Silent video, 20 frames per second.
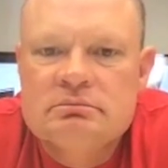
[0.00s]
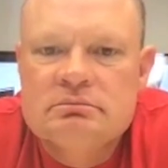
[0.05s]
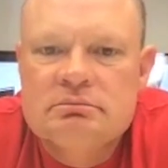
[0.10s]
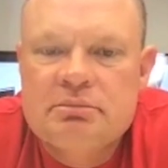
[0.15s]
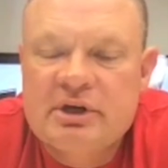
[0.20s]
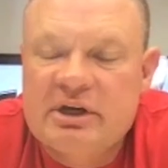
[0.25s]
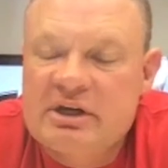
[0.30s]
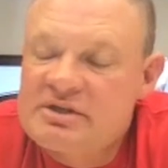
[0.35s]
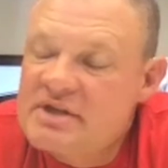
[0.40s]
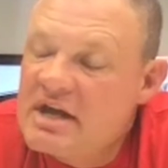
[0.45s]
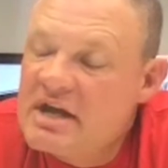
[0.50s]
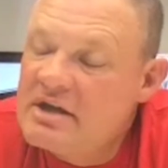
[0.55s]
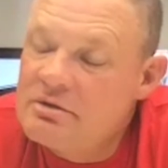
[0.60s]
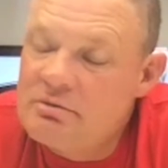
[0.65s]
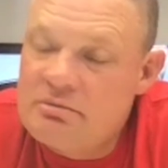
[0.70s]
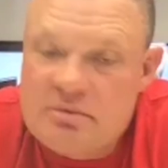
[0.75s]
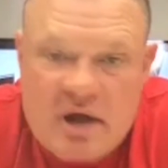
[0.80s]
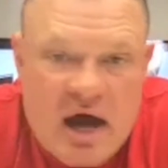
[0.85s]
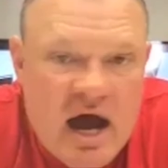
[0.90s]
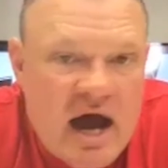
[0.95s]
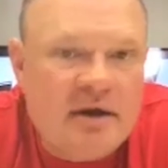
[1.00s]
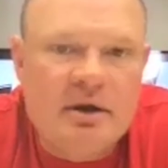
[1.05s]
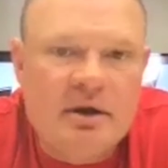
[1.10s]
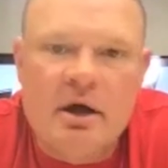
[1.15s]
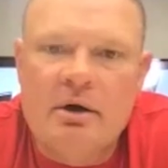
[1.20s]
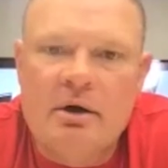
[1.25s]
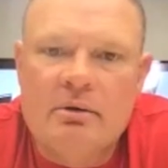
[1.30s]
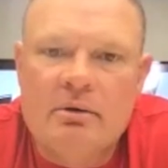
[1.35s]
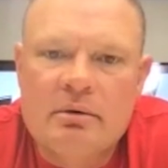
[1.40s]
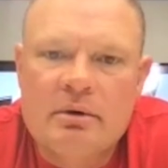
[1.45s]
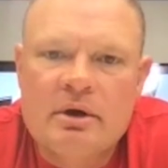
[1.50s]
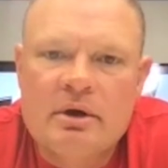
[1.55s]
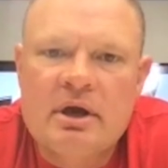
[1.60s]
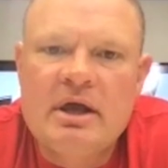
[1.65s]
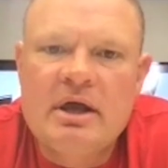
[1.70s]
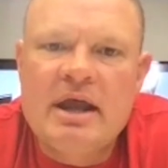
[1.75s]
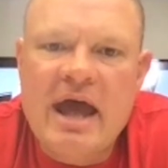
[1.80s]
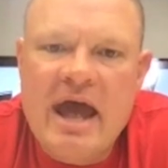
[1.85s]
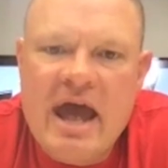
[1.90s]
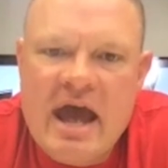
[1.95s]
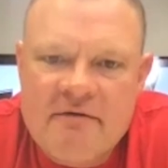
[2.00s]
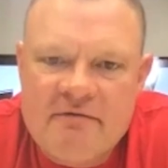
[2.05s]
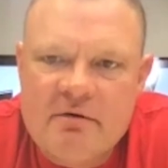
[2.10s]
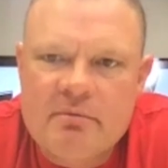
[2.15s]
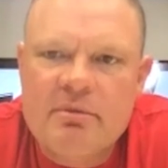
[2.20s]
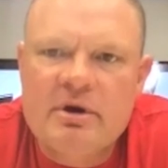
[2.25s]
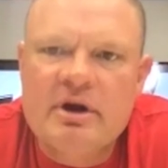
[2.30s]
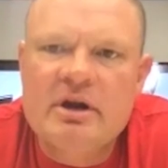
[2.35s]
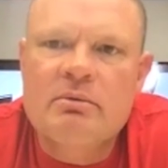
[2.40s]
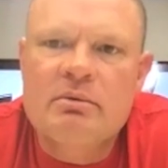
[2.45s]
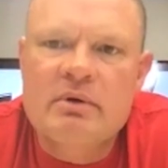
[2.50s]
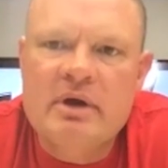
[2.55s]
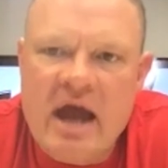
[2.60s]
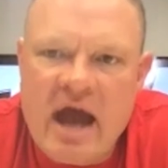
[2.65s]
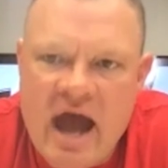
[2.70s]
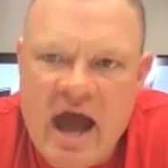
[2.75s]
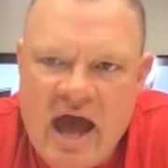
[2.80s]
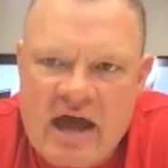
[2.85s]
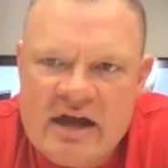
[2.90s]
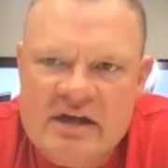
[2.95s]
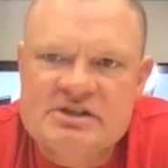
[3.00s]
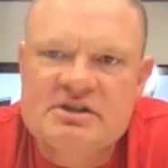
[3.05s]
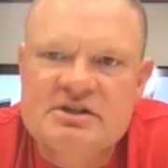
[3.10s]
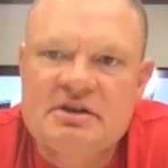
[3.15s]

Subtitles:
because I do not know. And everybody reacts to